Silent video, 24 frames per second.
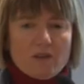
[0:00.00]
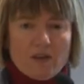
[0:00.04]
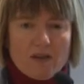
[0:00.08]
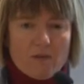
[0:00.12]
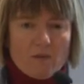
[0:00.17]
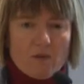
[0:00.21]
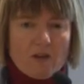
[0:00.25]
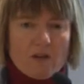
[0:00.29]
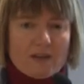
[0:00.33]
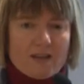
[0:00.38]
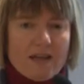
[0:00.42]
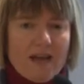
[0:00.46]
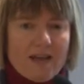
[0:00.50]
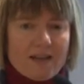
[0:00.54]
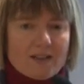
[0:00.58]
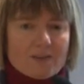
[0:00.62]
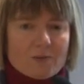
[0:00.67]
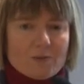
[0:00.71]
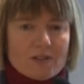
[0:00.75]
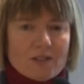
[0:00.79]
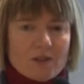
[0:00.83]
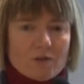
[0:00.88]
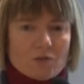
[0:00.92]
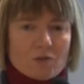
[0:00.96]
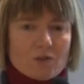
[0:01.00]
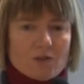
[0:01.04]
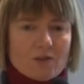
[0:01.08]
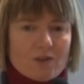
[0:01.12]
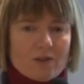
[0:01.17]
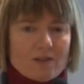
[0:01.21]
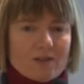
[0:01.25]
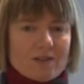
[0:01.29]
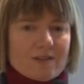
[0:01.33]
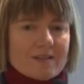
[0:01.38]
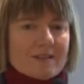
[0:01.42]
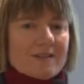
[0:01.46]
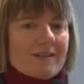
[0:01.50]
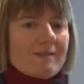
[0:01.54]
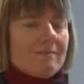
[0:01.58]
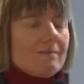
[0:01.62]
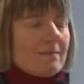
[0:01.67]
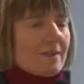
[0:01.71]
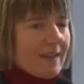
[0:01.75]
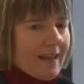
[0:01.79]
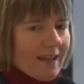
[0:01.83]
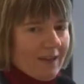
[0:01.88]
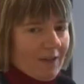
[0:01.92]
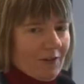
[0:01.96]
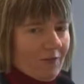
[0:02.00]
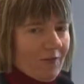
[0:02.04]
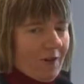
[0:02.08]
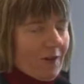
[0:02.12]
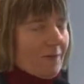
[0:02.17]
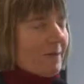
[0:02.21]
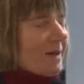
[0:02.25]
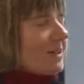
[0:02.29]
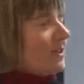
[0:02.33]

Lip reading: the Fair Work Act was introduced. Thank you very